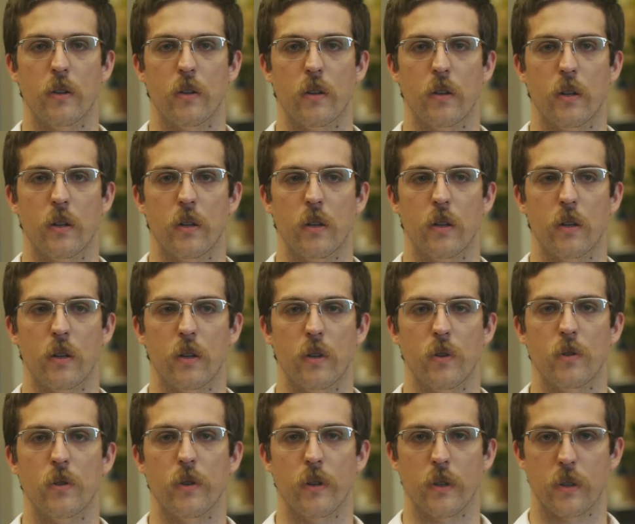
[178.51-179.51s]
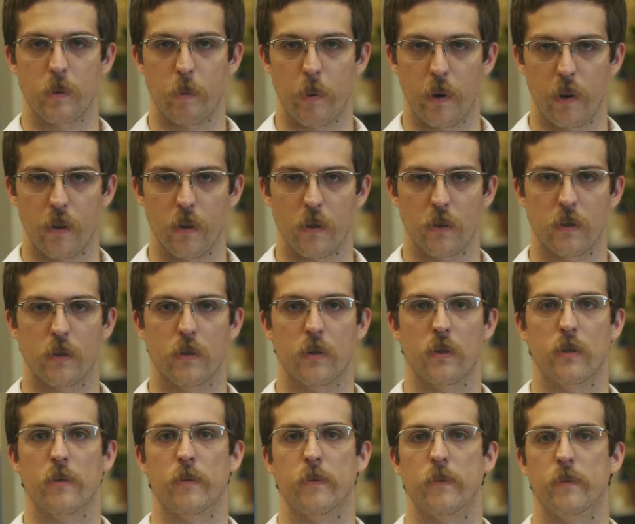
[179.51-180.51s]
and user experience.
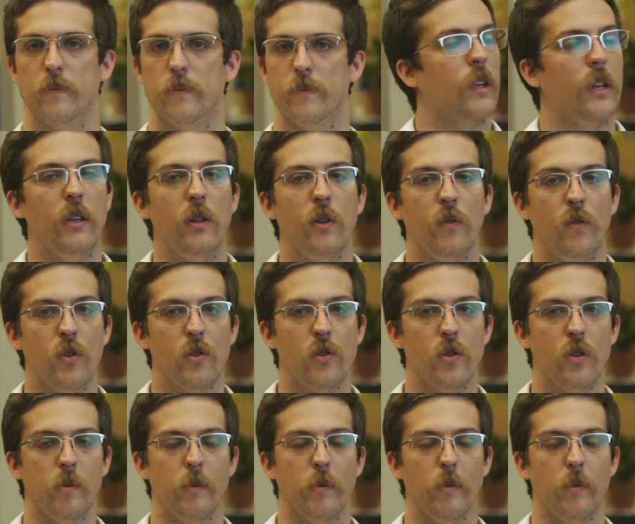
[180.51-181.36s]
In the future,